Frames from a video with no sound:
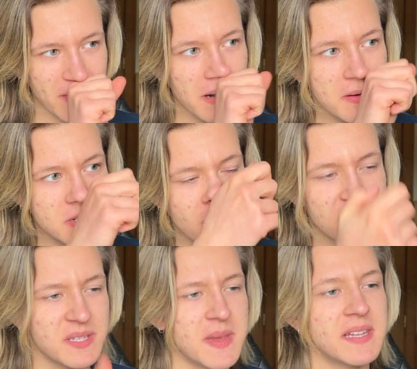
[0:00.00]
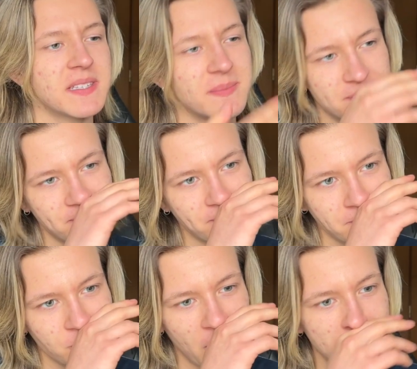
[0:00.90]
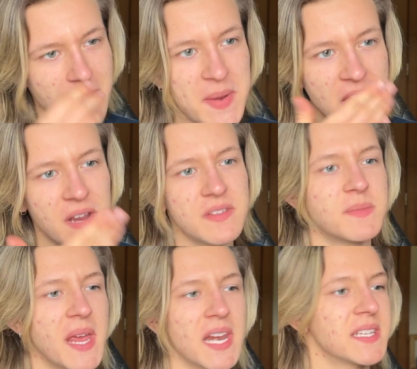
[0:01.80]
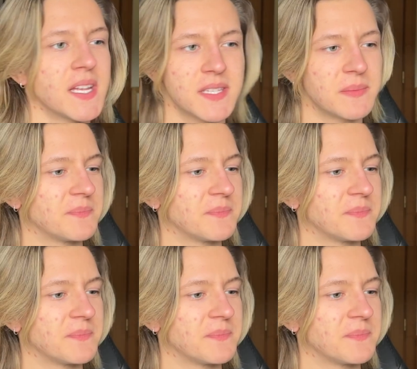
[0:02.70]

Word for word: don't understand what this means, right? I mean, none of these make any sense.